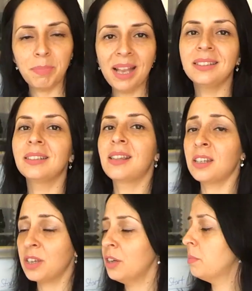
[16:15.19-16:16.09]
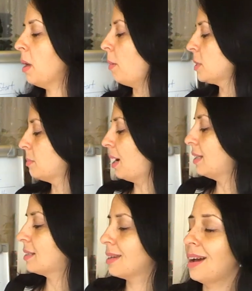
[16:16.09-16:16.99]
expenses that could be
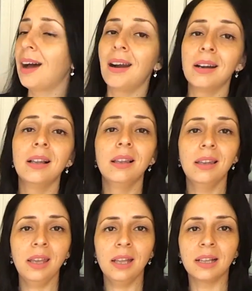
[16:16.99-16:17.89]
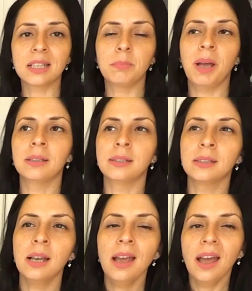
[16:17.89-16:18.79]
optimized are legal
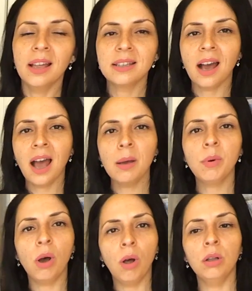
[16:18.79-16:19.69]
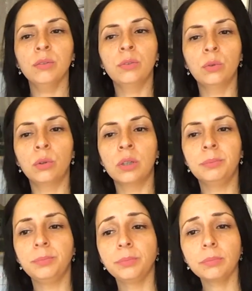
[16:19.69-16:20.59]
expenses, and I'm all
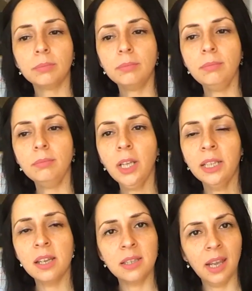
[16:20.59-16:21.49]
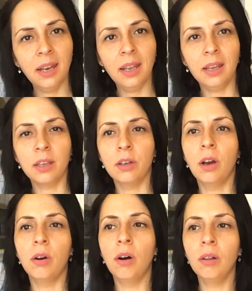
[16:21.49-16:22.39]
for
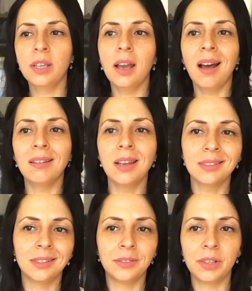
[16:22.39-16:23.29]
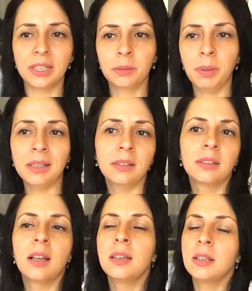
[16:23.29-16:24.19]
detaining, all the unnecessary
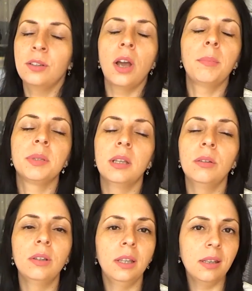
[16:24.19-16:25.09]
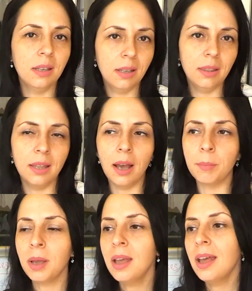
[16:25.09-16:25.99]
expenses until you absolutely need
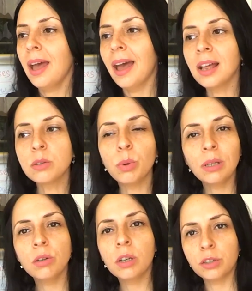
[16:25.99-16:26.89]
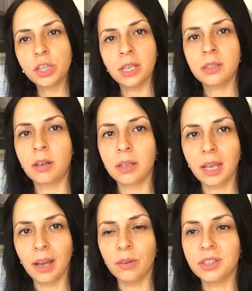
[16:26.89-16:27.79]
them. And when you are just
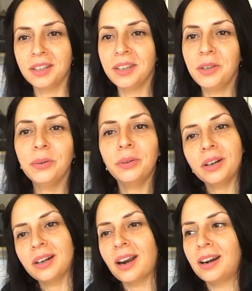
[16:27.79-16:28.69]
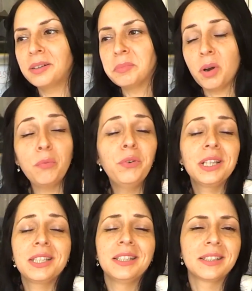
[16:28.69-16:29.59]
starting out, you are
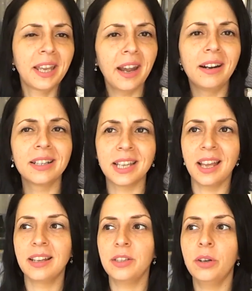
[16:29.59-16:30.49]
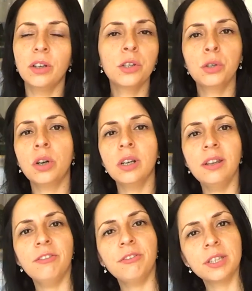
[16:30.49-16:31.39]
obviously scared and you're not sure
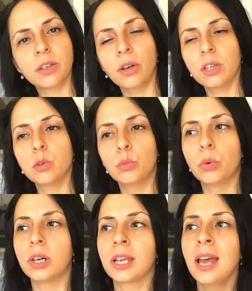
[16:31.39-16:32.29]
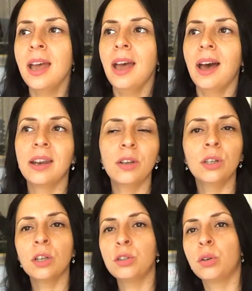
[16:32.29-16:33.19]
if it's going to work, and
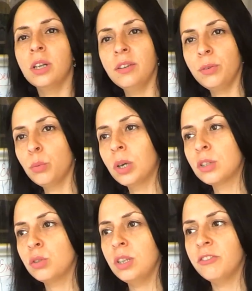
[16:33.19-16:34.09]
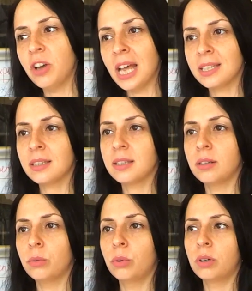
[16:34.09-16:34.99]
you're not sure if you want to invest
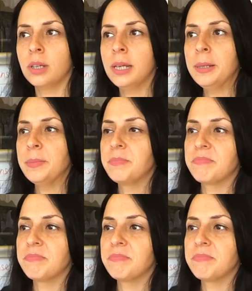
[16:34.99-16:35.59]
or